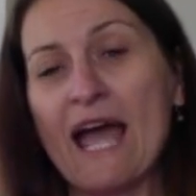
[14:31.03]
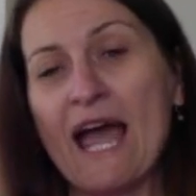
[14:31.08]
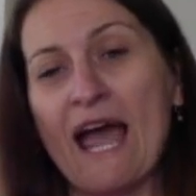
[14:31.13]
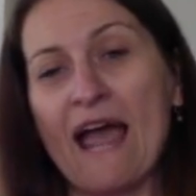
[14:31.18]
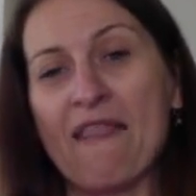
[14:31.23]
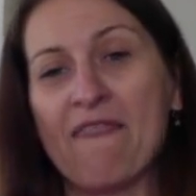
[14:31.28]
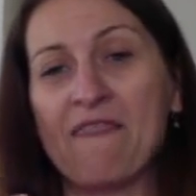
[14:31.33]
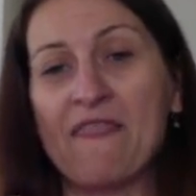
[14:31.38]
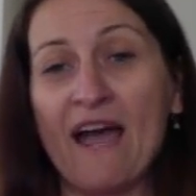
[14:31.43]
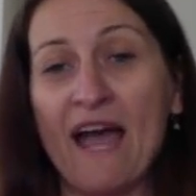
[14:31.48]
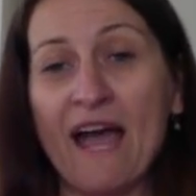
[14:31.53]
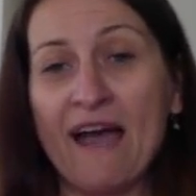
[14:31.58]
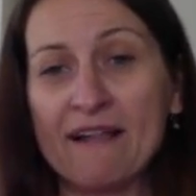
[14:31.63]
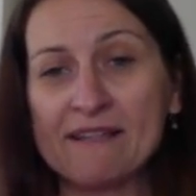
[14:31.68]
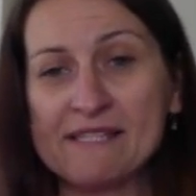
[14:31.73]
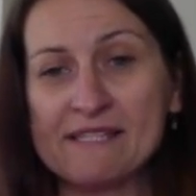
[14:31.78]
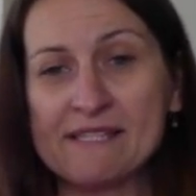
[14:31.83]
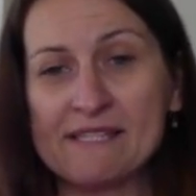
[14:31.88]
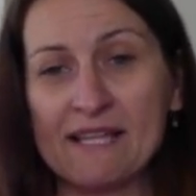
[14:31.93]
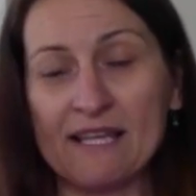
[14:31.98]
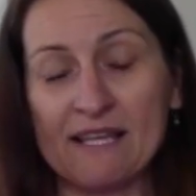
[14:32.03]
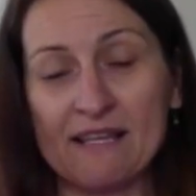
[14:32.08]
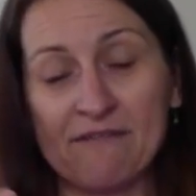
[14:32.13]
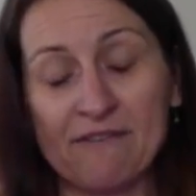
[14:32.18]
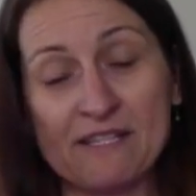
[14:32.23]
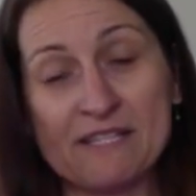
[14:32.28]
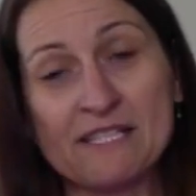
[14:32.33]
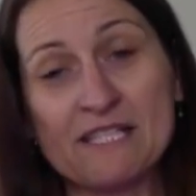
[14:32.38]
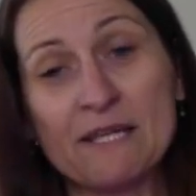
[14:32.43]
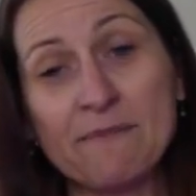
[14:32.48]
And that
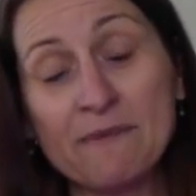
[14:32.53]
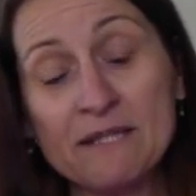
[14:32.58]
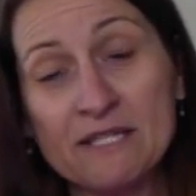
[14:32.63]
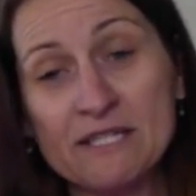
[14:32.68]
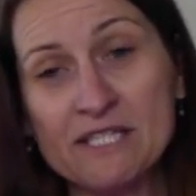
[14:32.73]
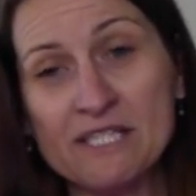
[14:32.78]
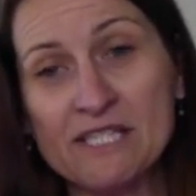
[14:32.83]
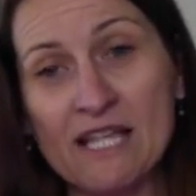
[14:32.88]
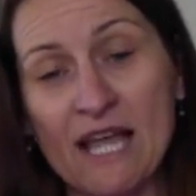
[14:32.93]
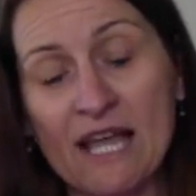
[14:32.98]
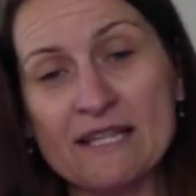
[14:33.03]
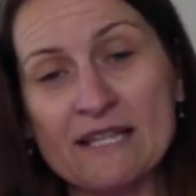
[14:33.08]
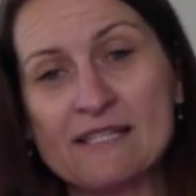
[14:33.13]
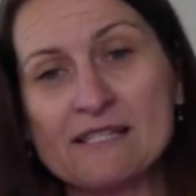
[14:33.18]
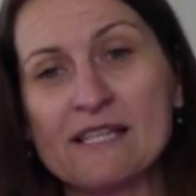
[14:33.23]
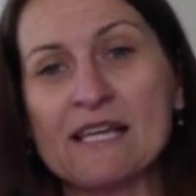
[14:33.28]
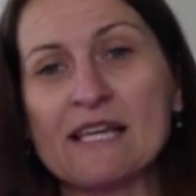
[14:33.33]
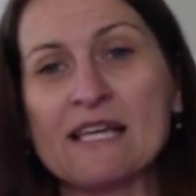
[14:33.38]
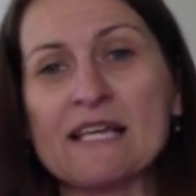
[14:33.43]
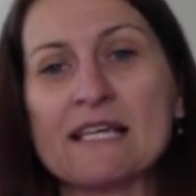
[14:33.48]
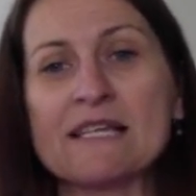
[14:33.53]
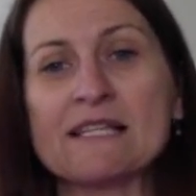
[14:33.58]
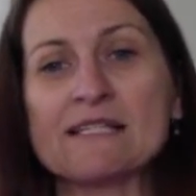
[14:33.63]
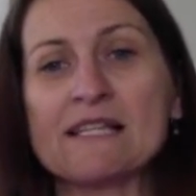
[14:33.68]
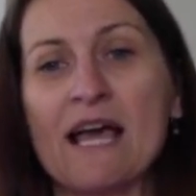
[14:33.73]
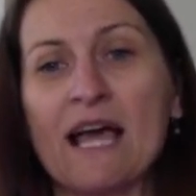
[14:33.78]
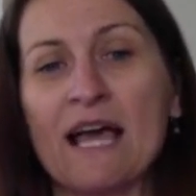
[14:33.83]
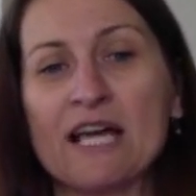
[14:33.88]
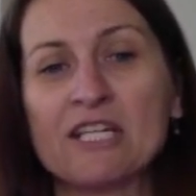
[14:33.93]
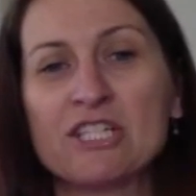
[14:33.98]
vestibular sense is
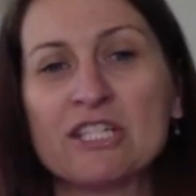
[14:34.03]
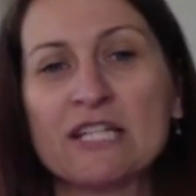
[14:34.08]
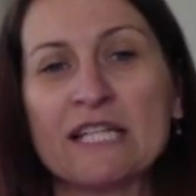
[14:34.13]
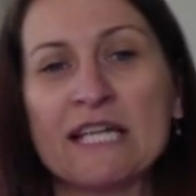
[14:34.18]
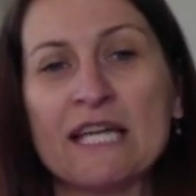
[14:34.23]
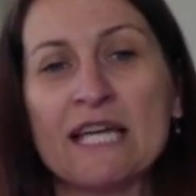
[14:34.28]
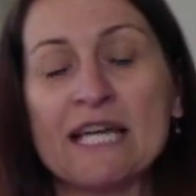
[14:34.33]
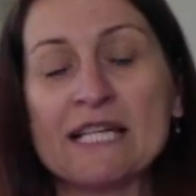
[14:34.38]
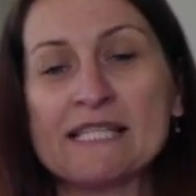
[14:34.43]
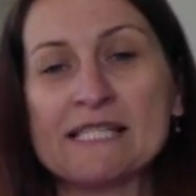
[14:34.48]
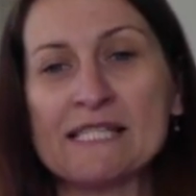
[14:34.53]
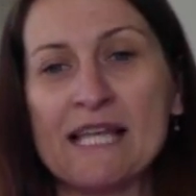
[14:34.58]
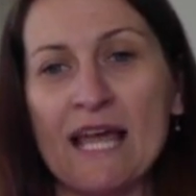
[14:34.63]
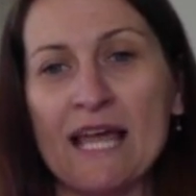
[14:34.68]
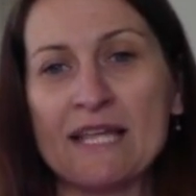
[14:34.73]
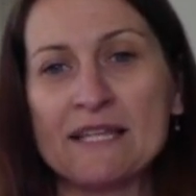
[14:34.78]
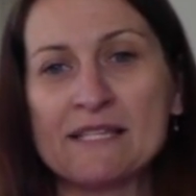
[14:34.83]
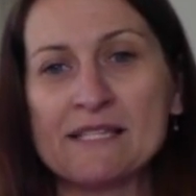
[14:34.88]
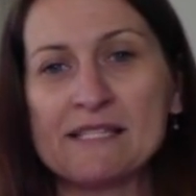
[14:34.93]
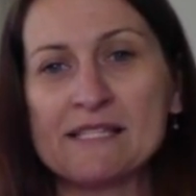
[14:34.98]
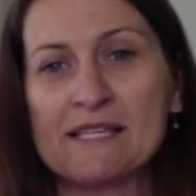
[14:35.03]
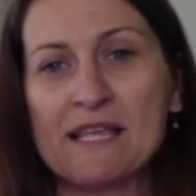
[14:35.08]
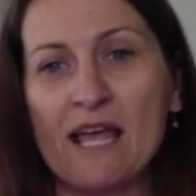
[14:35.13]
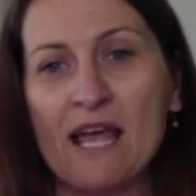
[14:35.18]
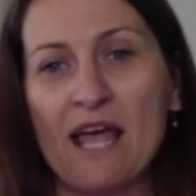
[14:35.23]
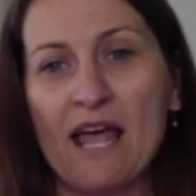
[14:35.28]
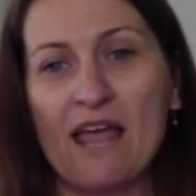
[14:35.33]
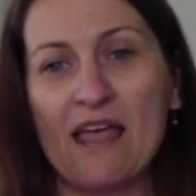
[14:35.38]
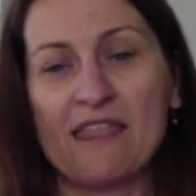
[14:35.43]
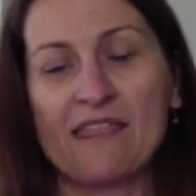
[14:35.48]
actually a sense
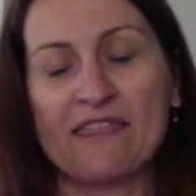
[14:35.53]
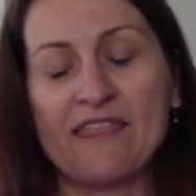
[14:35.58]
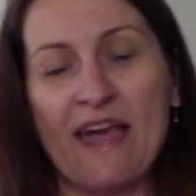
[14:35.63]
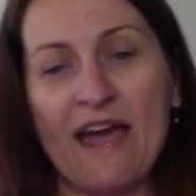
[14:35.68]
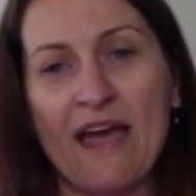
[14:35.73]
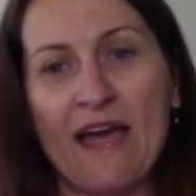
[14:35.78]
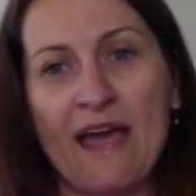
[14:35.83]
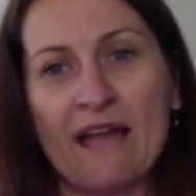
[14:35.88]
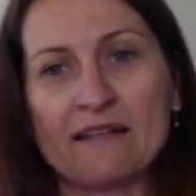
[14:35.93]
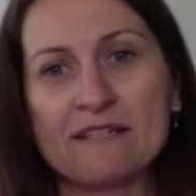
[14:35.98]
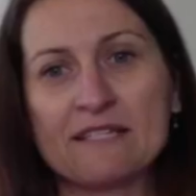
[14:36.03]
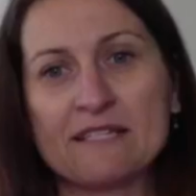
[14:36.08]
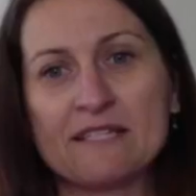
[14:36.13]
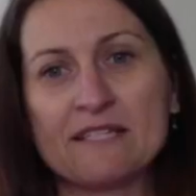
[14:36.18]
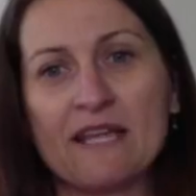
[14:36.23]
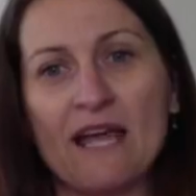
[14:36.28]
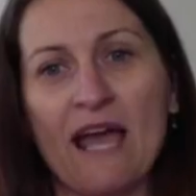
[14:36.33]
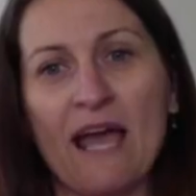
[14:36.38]
that